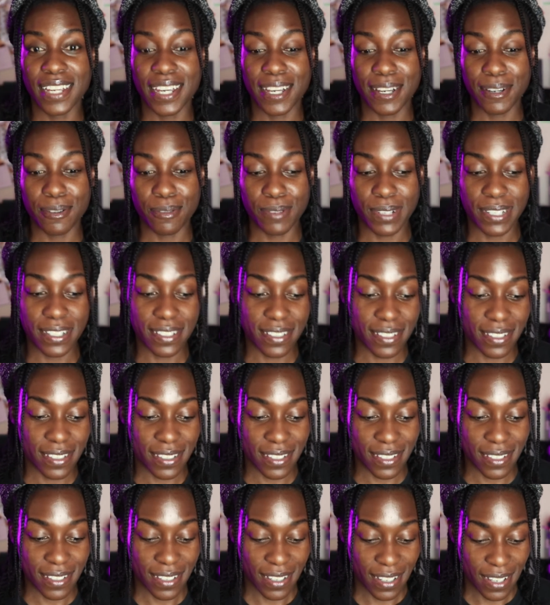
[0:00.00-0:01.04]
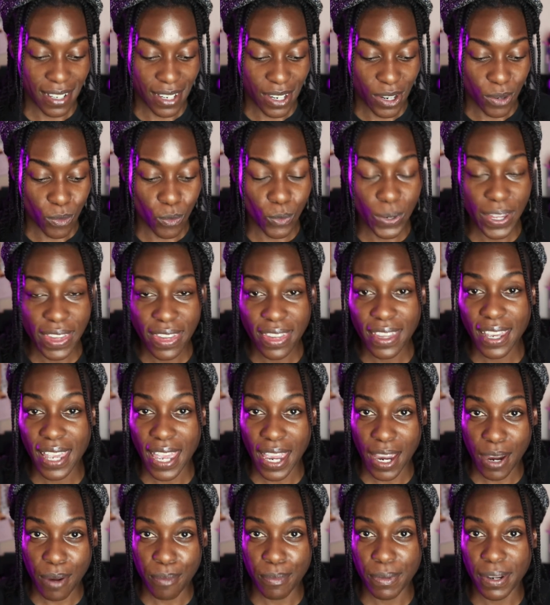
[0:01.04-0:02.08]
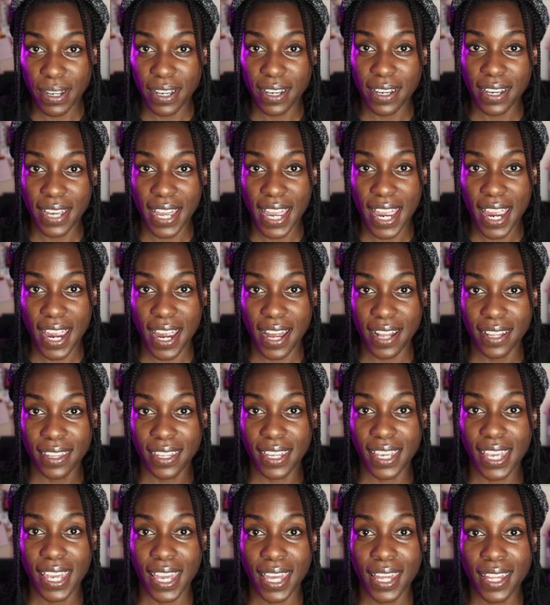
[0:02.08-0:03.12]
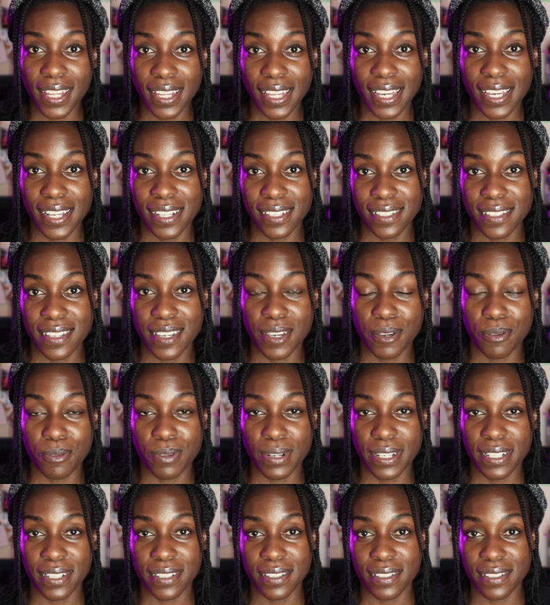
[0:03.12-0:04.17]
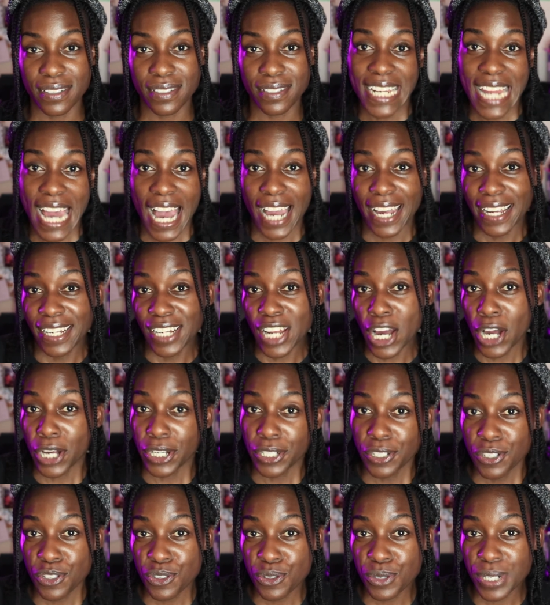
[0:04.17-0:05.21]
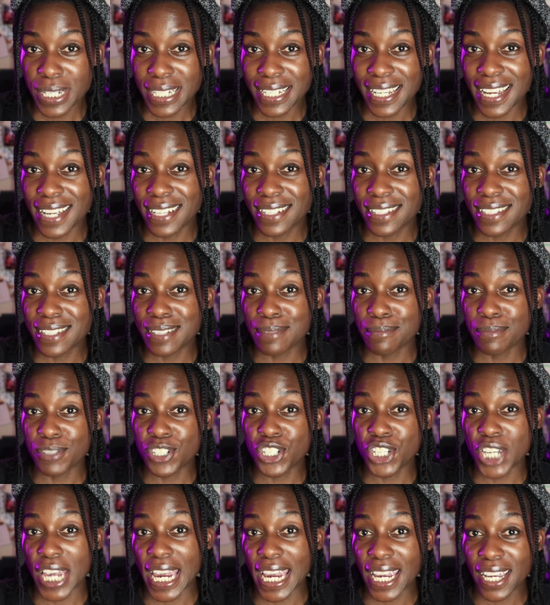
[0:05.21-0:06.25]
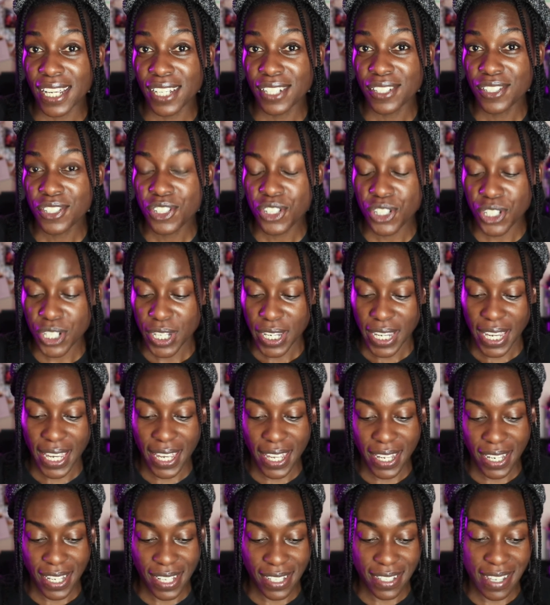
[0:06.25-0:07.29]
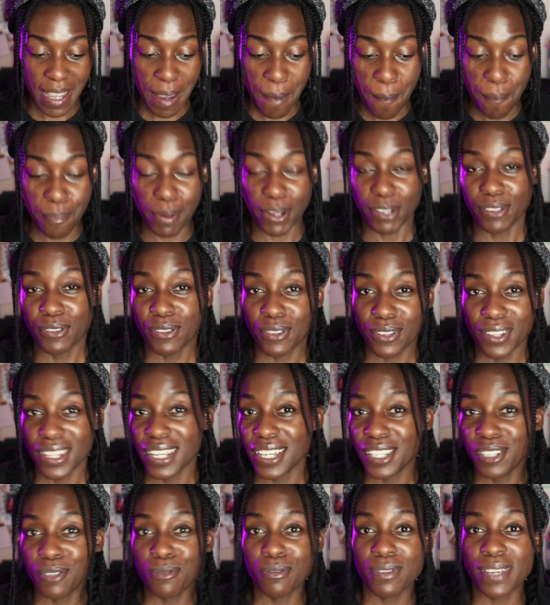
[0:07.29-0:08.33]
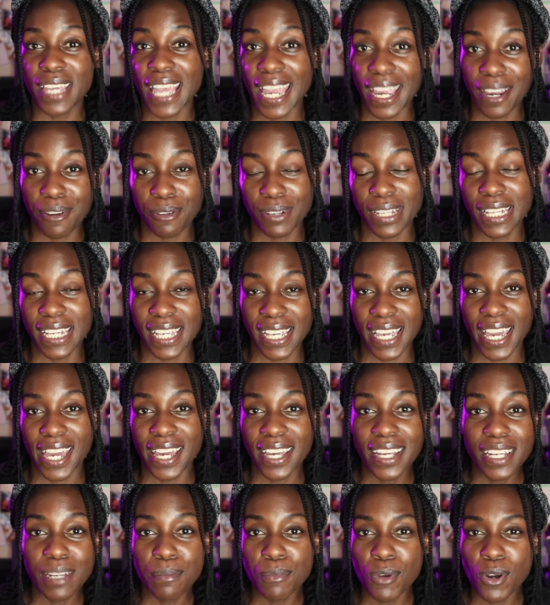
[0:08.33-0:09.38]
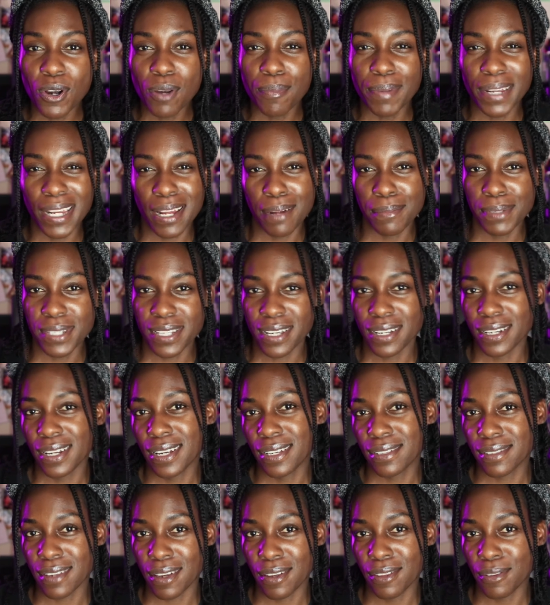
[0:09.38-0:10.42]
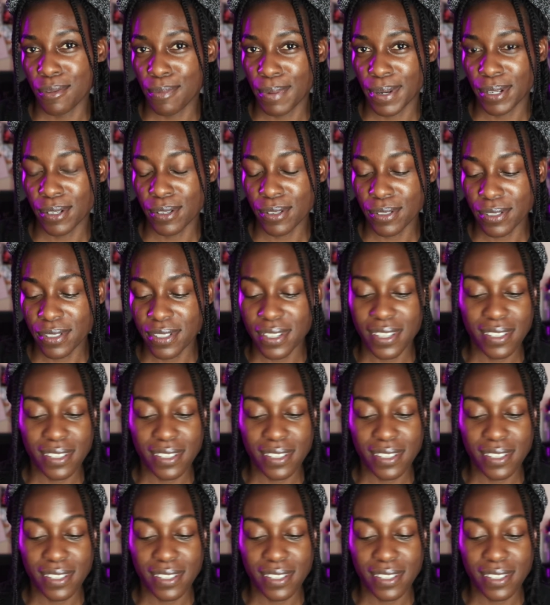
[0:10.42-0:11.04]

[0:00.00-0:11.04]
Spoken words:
It was with the camera and the kit lens, it was 900 and some change. It is a bundle that you can't really get anymore, but Amazon has other bundles.